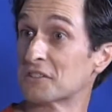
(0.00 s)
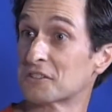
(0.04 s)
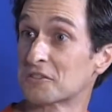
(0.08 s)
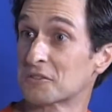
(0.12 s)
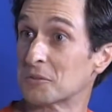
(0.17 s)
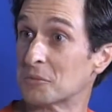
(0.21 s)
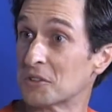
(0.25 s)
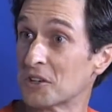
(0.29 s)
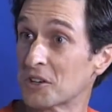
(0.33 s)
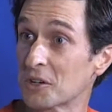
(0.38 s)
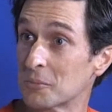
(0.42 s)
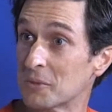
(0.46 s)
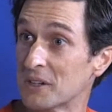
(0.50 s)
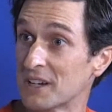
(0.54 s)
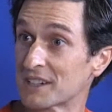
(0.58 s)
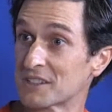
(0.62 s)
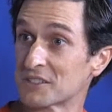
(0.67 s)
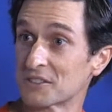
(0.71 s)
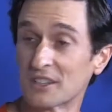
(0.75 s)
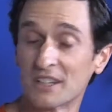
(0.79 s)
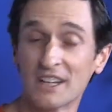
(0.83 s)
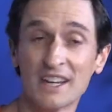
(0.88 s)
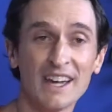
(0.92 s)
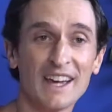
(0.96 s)
from Europe,
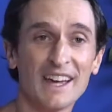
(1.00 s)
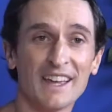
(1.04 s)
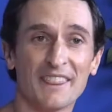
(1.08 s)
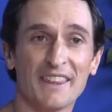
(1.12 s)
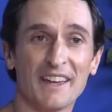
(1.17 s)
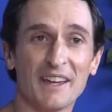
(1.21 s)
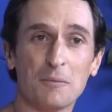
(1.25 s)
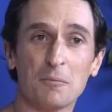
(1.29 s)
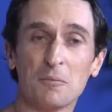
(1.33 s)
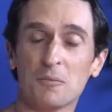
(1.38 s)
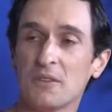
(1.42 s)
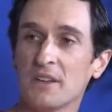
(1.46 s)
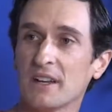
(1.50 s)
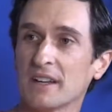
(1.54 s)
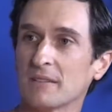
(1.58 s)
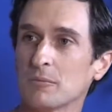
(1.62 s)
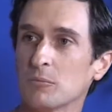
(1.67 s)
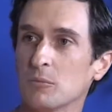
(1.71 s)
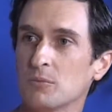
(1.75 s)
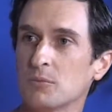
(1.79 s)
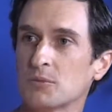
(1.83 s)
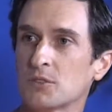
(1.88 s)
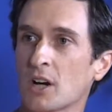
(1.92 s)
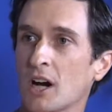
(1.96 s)
actually, they
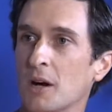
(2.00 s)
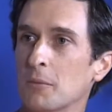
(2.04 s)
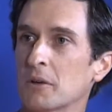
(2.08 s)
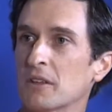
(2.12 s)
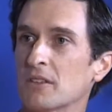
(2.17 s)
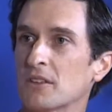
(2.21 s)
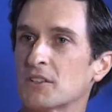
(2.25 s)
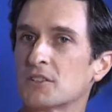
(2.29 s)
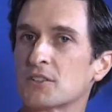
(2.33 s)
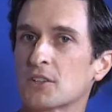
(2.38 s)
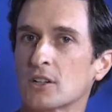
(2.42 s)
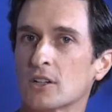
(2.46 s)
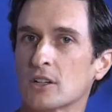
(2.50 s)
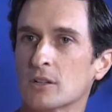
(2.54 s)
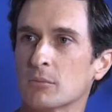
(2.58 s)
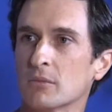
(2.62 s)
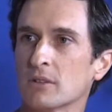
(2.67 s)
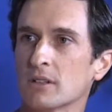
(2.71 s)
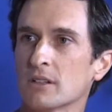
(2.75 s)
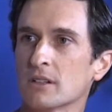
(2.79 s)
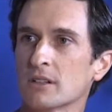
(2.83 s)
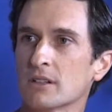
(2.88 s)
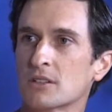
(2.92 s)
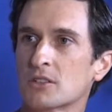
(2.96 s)
taught me the term,
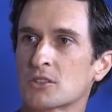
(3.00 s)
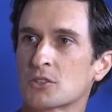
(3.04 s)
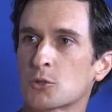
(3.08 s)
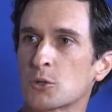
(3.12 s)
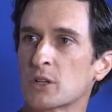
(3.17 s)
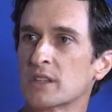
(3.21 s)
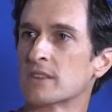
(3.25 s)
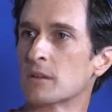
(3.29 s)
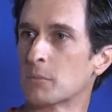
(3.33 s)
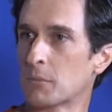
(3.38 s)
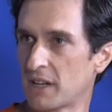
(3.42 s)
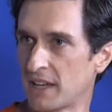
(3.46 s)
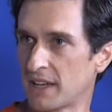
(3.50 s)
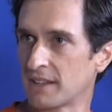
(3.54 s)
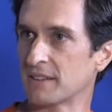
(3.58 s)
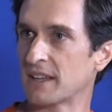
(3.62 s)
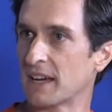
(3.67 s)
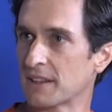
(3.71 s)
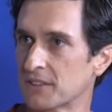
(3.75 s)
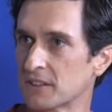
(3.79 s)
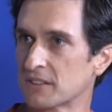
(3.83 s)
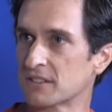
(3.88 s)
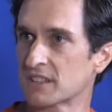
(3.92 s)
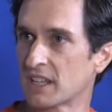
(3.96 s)
treat the man,
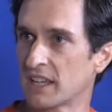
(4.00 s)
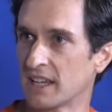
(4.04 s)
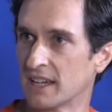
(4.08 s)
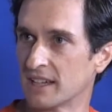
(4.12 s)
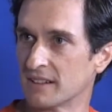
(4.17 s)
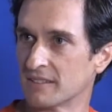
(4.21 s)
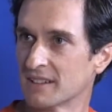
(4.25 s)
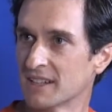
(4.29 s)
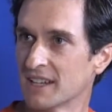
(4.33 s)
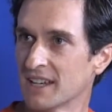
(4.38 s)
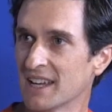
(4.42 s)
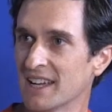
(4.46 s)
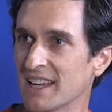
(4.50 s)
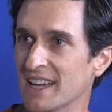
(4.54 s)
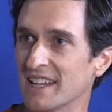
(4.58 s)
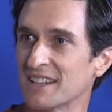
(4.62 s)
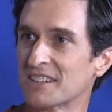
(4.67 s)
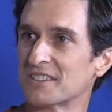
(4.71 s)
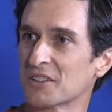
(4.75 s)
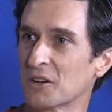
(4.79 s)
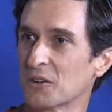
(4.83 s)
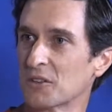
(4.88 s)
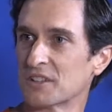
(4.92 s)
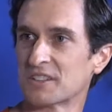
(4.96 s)
not the scan.
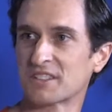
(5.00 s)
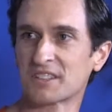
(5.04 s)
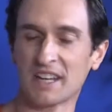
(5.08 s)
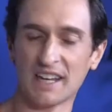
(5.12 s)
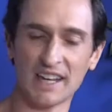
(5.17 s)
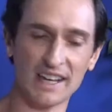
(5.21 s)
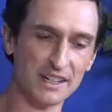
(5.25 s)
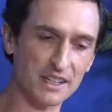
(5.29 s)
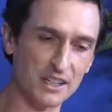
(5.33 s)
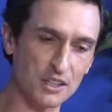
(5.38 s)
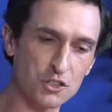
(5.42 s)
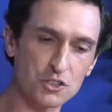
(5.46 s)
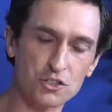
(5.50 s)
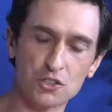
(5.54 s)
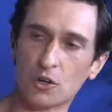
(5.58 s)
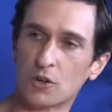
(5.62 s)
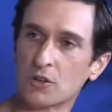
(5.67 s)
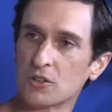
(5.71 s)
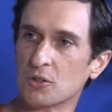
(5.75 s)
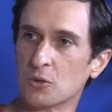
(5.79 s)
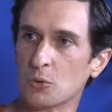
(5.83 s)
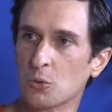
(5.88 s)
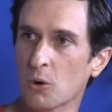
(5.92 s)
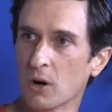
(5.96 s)
And so the scan can show
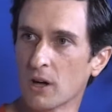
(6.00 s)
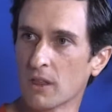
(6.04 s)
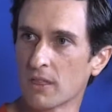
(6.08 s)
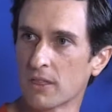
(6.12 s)
you one thing.